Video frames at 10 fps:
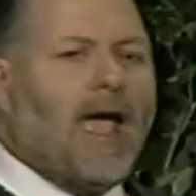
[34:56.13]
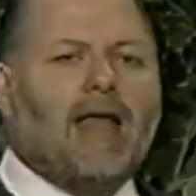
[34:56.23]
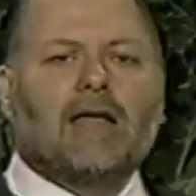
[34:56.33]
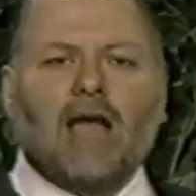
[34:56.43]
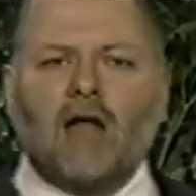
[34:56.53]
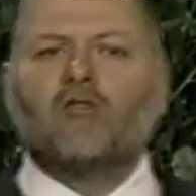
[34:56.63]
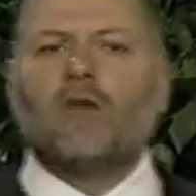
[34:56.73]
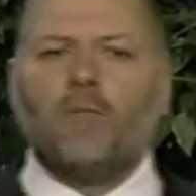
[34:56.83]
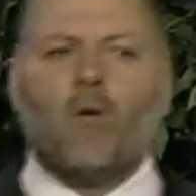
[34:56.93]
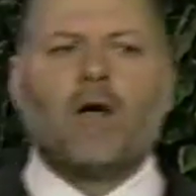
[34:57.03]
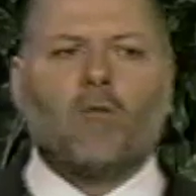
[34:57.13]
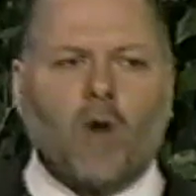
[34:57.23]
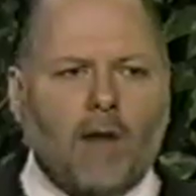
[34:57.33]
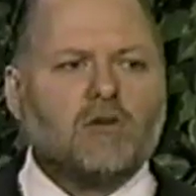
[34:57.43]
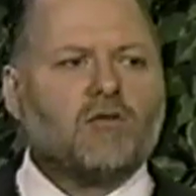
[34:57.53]
And it got to the point
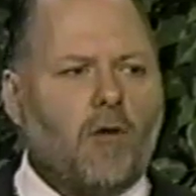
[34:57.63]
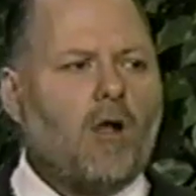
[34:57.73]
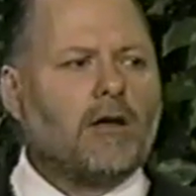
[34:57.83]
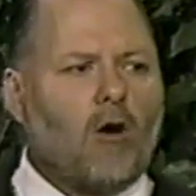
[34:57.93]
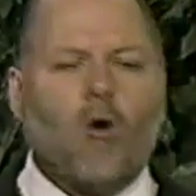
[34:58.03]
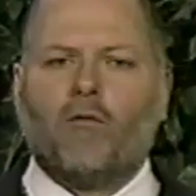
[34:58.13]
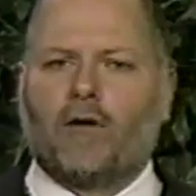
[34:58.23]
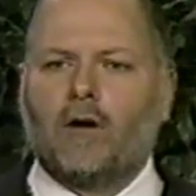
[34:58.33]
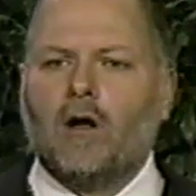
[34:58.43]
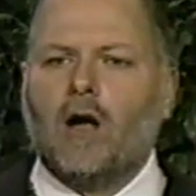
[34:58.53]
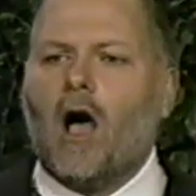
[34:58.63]
where I was falling over